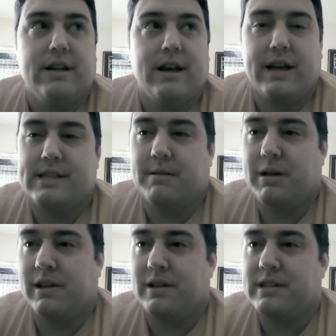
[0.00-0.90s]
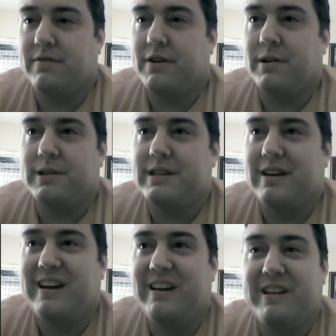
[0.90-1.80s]
it's gonna be a little difficult
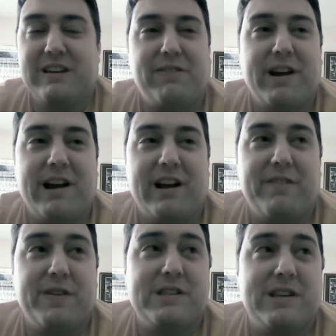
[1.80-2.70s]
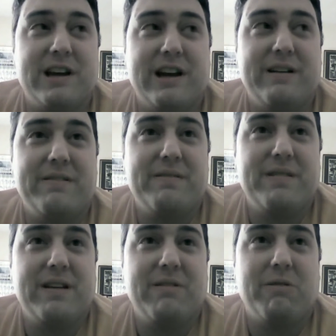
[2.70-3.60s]
to figure out if it's
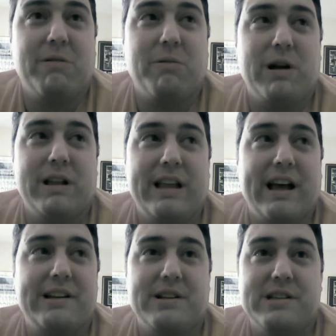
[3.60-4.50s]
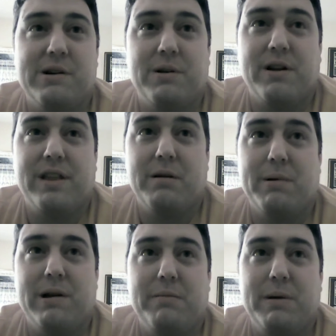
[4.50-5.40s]
what actually is going on there. But
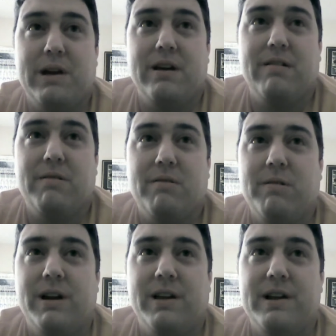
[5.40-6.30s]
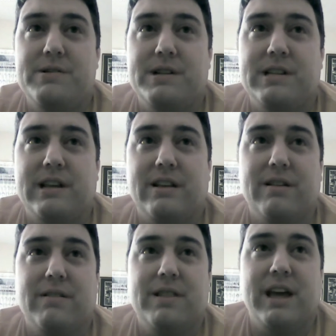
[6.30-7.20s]
it'd be a real interesting
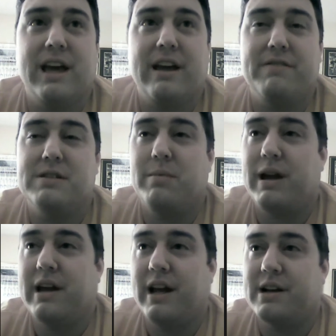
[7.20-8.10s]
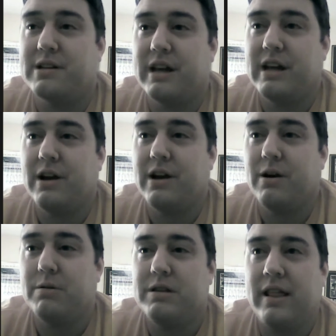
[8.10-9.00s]
thing if somebody can actually go
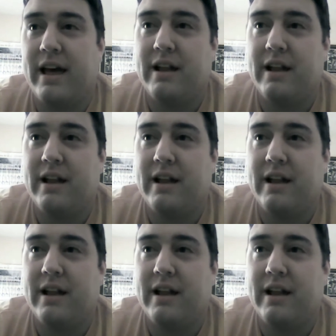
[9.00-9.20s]
to that